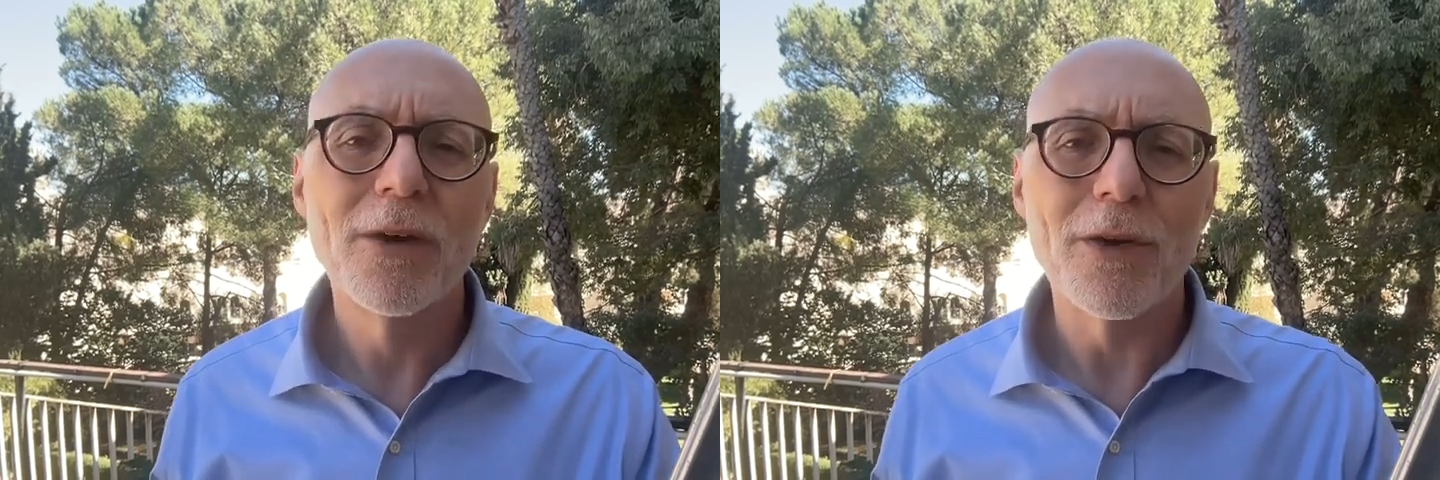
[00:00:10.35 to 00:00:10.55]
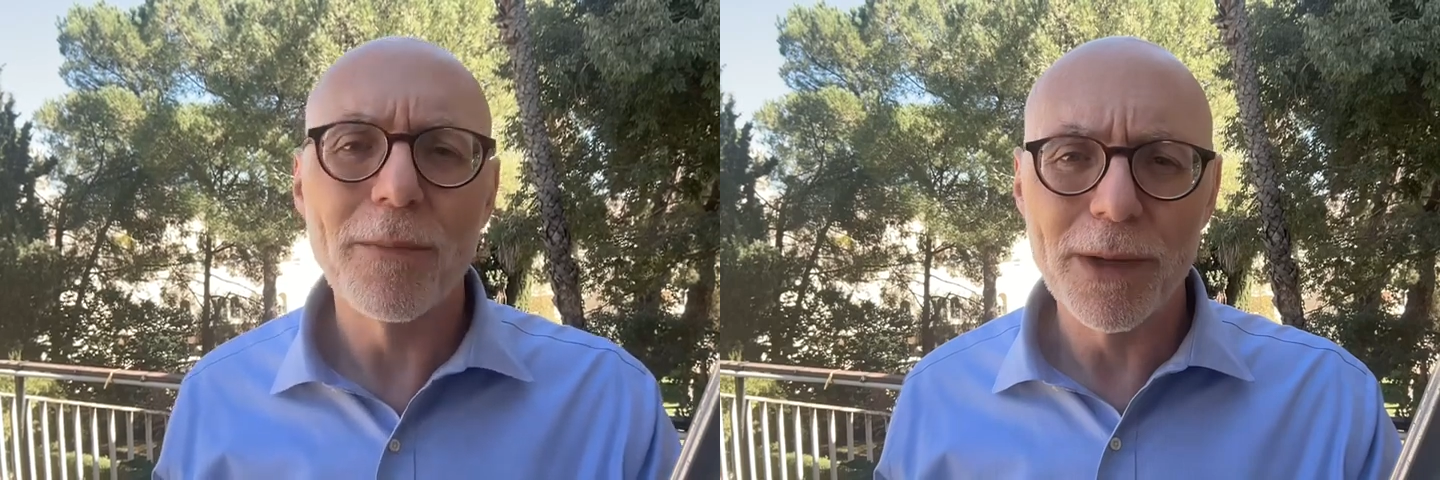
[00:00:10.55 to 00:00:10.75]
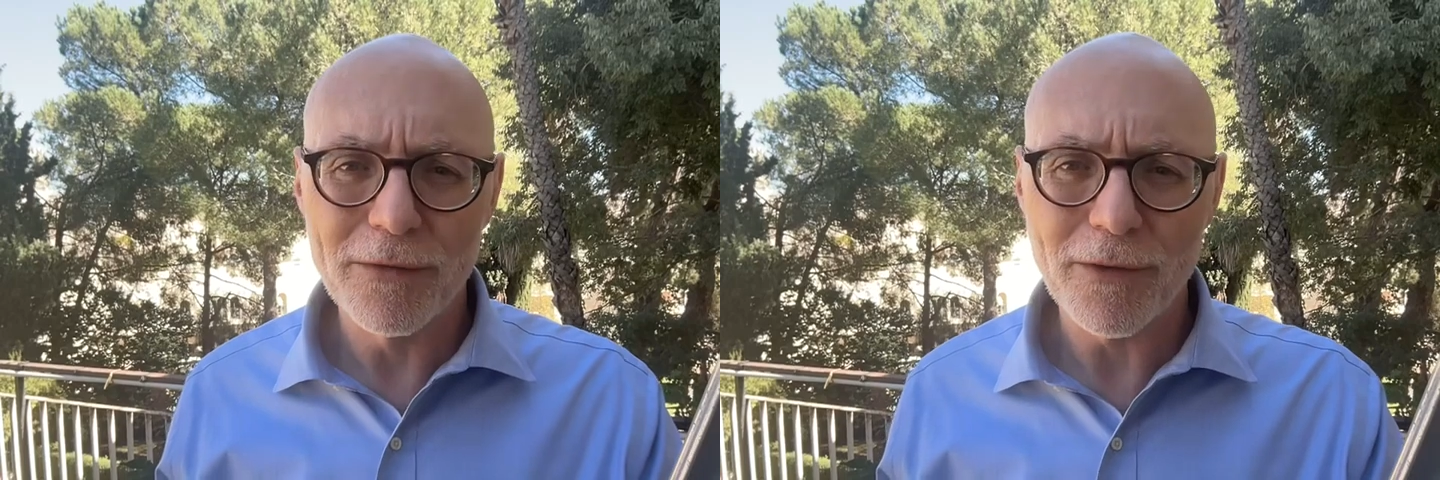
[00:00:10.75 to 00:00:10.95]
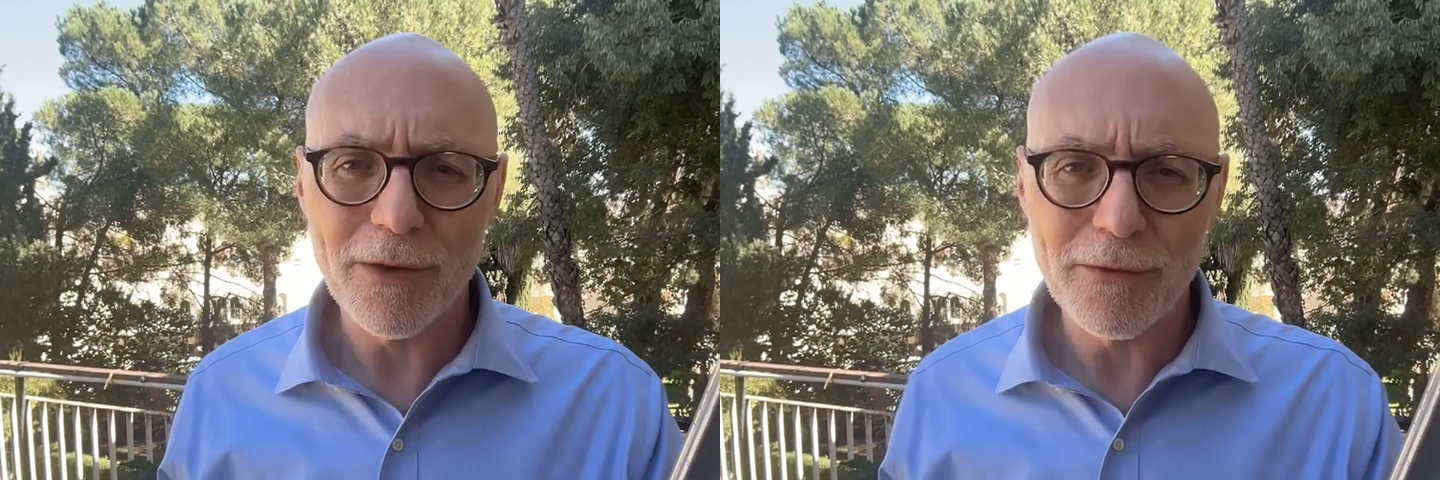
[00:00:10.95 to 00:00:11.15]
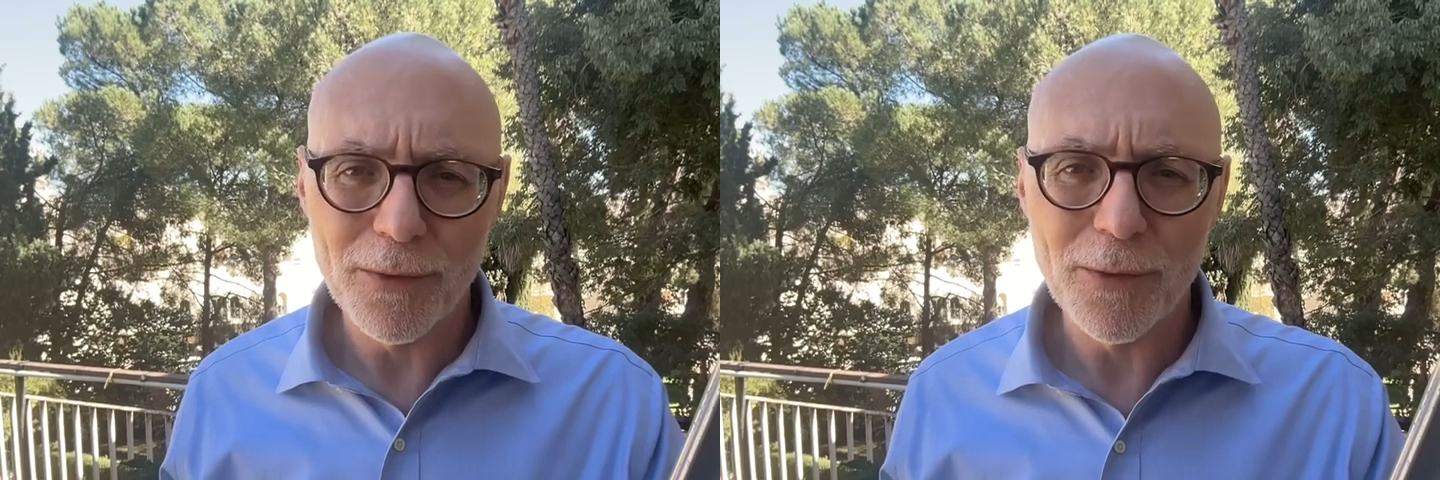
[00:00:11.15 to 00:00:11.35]
where I've been for
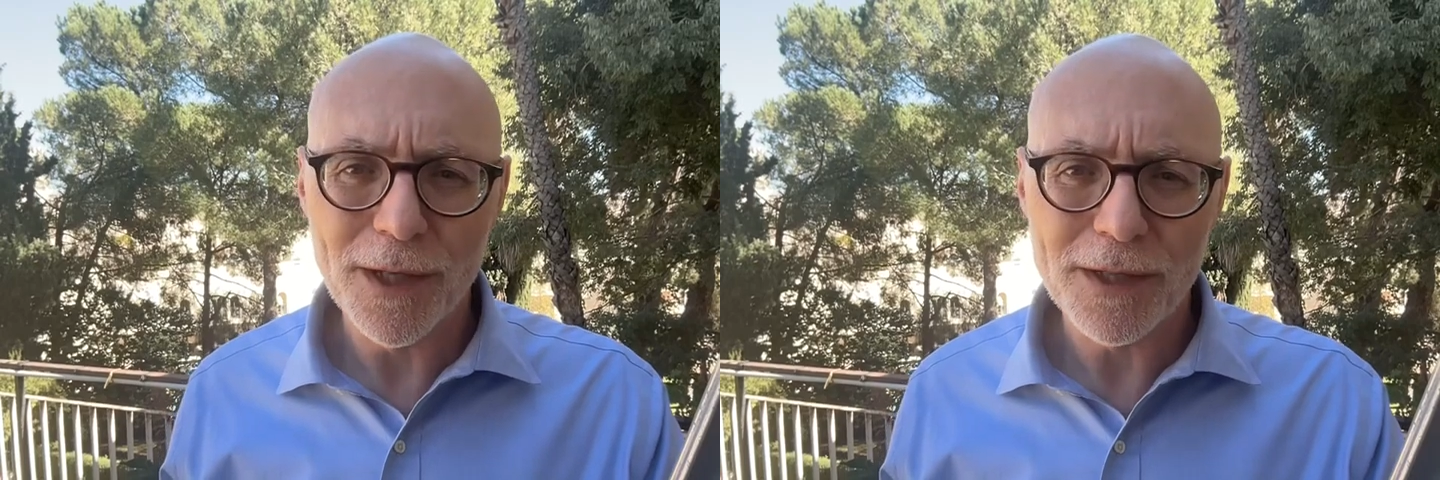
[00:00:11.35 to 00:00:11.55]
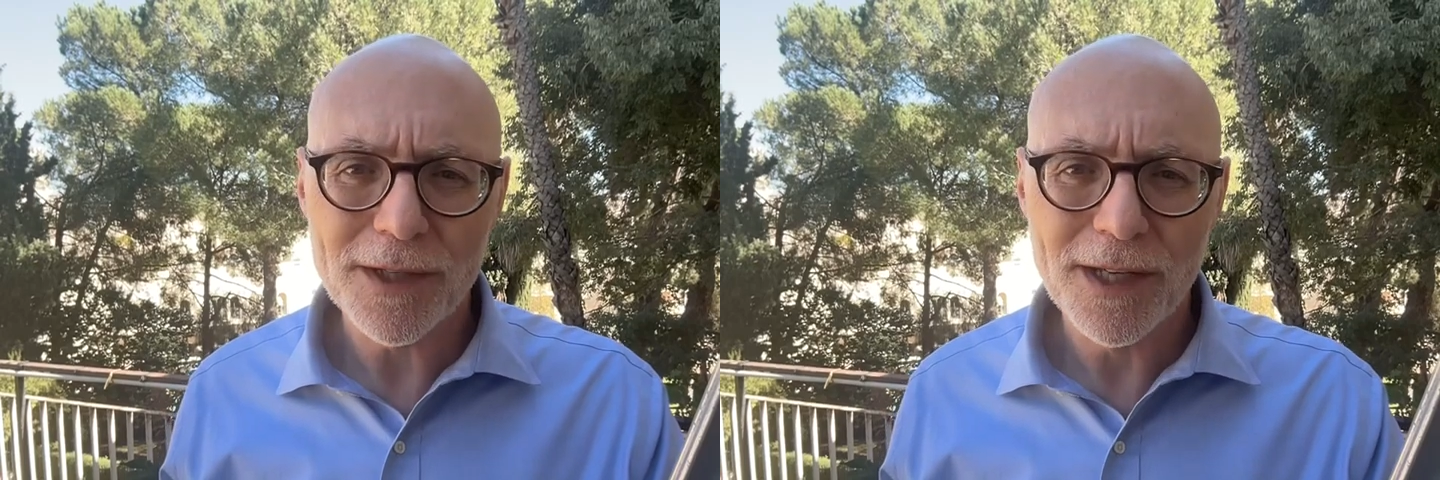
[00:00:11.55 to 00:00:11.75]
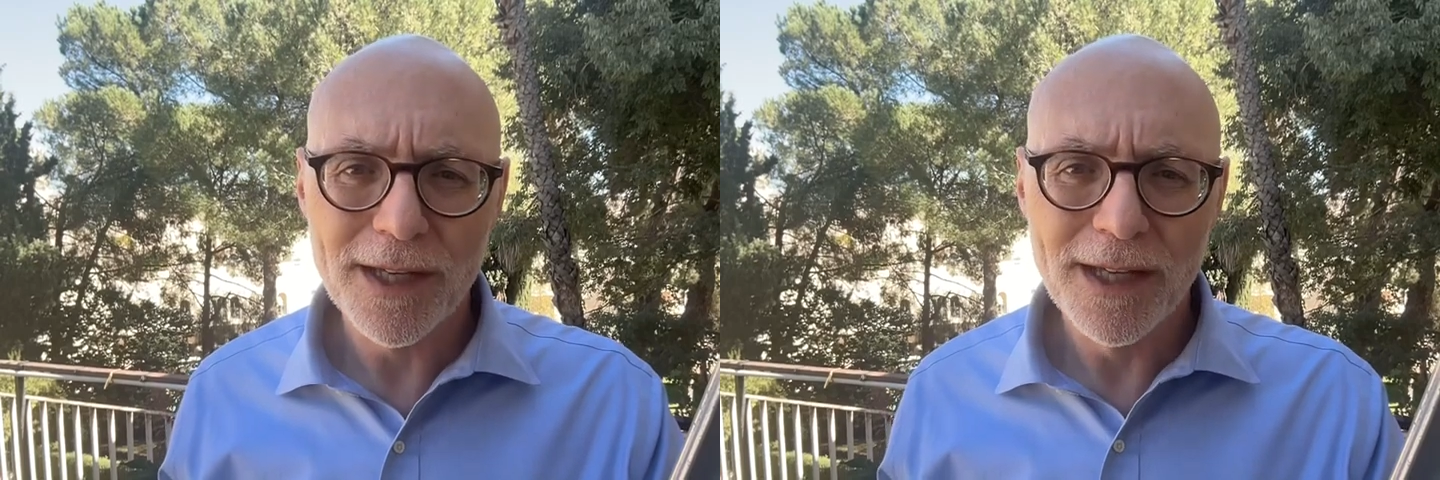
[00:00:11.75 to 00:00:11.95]
a few weeks.